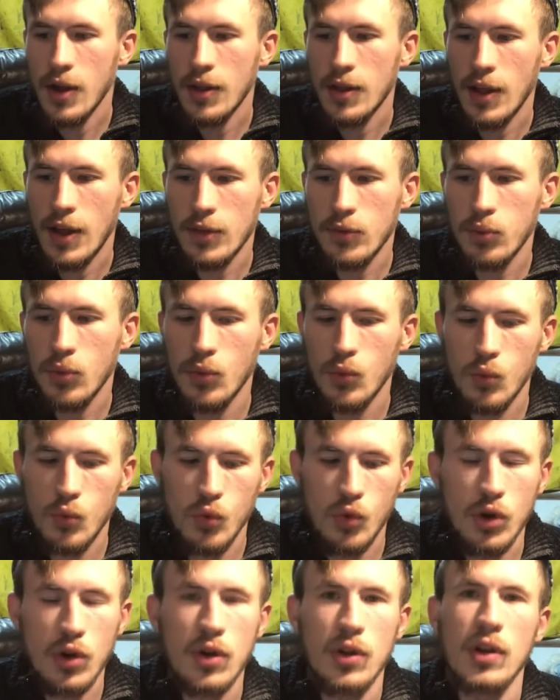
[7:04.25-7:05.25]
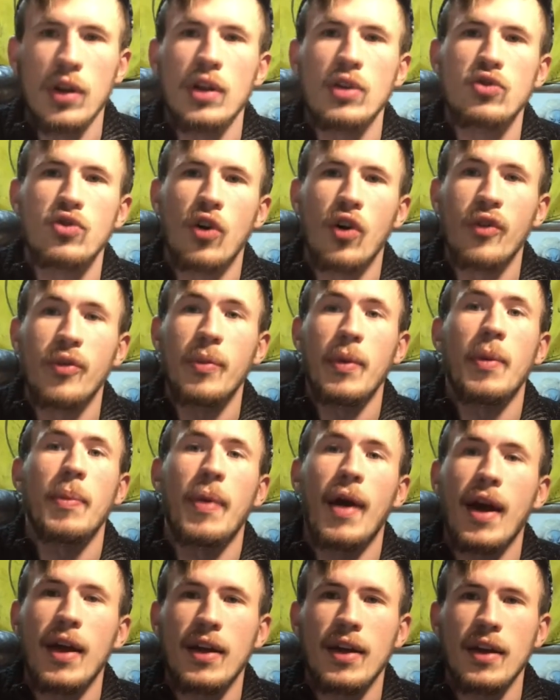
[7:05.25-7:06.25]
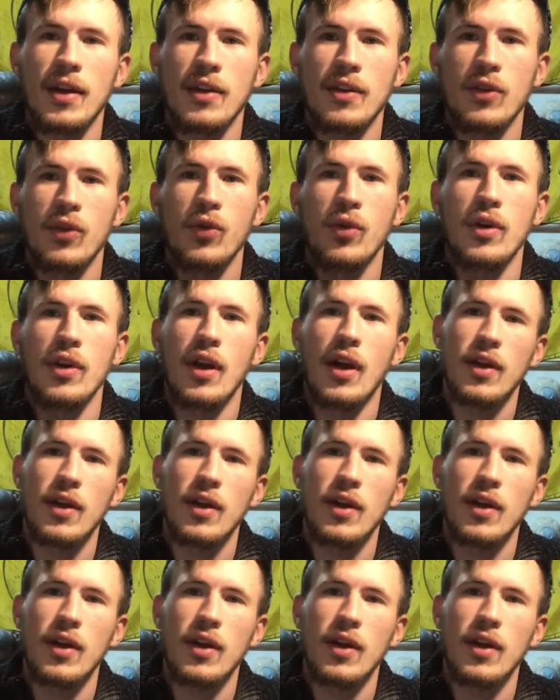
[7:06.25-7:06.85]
that's what really drove me back into it.